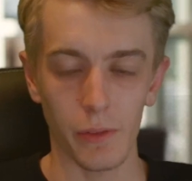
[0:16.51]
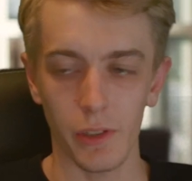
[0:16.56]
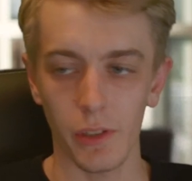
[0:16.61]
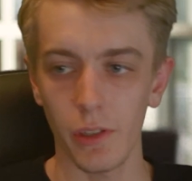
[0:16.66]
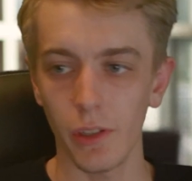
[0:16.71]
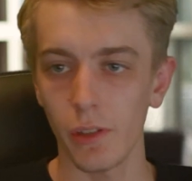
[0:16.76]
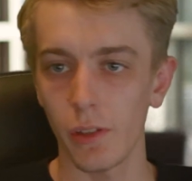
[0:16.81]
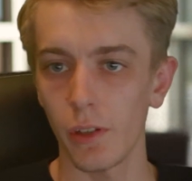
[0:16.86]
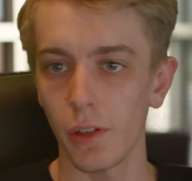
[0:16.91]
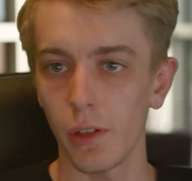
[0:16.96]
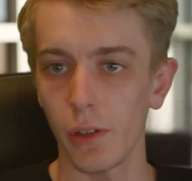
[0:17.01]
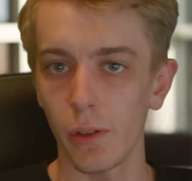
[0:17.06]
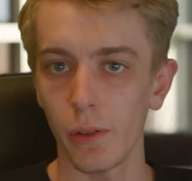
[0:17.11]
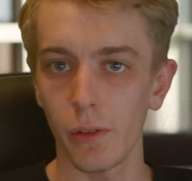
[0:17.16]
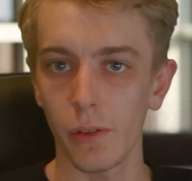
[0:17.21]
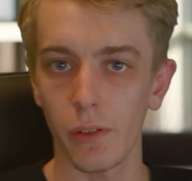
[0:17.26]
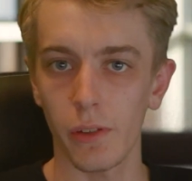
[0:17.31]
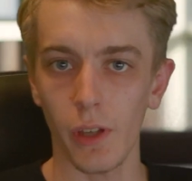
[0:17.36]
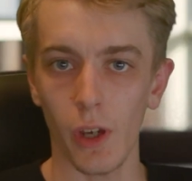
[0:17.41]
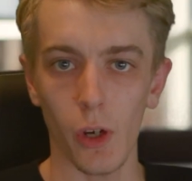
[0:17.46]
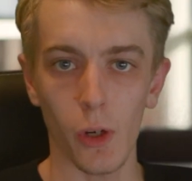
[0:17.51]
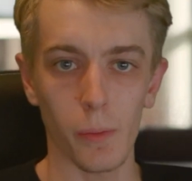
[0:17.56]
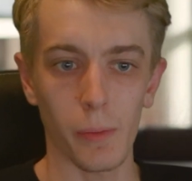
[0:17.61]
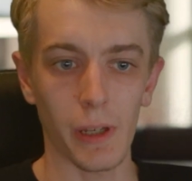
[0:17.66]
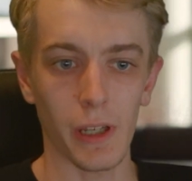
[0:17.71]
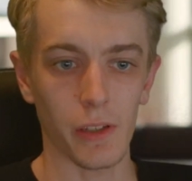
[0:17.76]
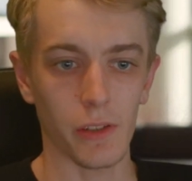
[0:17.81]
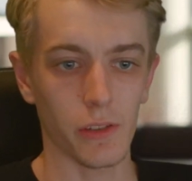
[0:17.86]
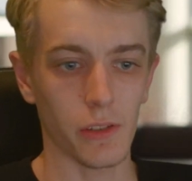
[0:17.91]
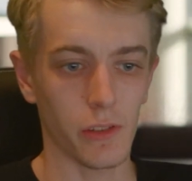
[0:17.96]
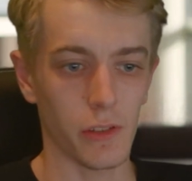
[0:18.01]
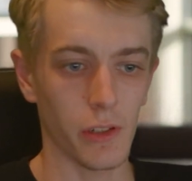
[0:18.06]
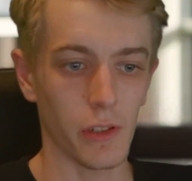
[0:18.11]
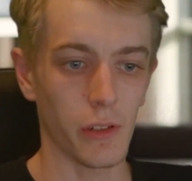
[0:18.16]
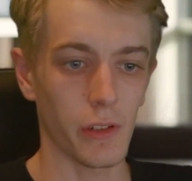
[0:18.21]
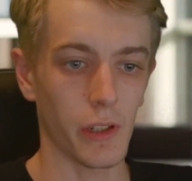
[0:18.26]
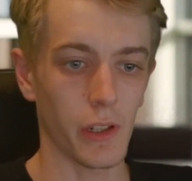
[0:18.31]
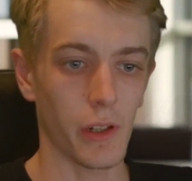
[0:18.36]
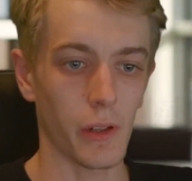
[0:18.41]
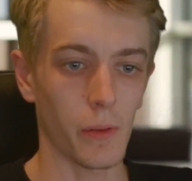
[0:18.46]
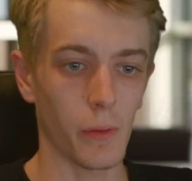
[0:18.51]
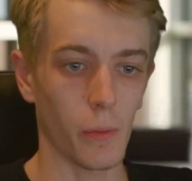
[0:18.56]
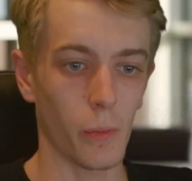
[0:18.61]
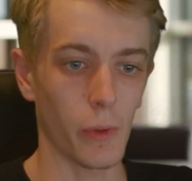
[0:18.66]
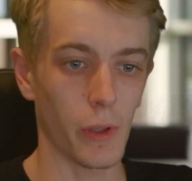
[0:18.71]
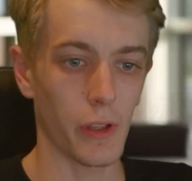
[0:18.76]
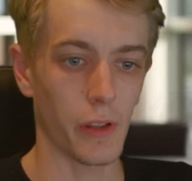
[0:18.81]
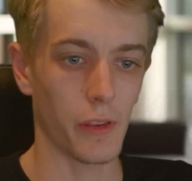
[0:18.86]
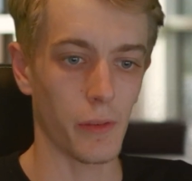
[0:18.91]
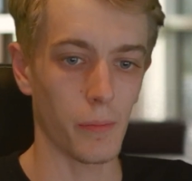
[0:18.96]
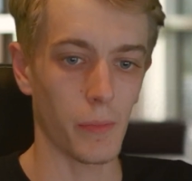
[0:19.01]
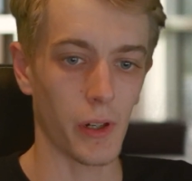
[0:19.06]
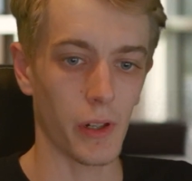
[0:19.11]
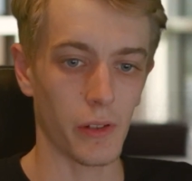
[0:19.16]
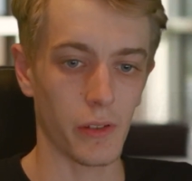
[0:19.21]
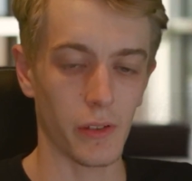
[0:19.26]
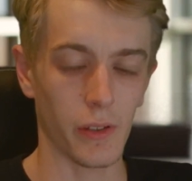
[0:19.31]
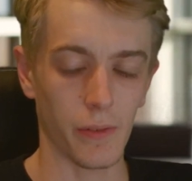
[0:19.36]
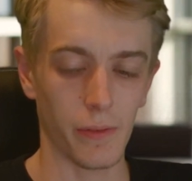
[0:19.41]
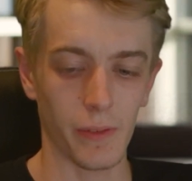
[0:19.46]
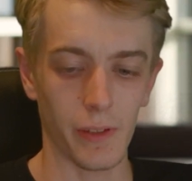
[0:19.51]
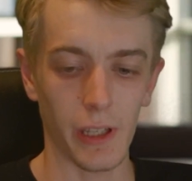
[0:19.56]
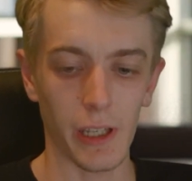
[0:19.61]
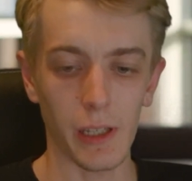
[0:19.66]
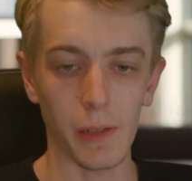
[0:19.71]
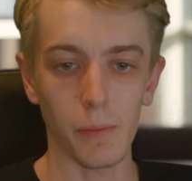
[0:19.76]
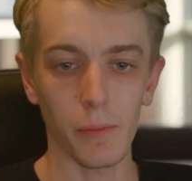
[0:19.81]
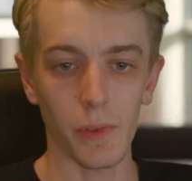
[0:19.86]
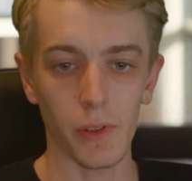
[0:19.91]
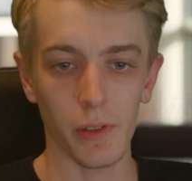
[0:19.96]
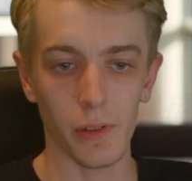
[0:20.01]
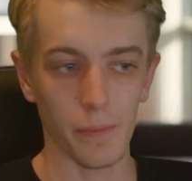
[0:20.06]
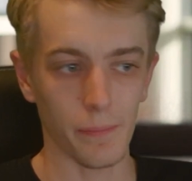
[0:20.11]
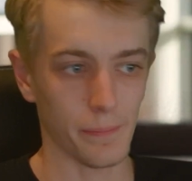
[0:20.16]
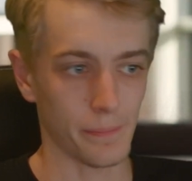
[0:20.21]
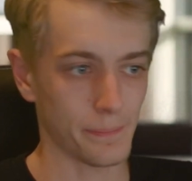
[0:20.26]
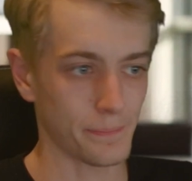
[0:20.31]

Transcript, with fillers: to use OBS Studio with Microsoft Teams.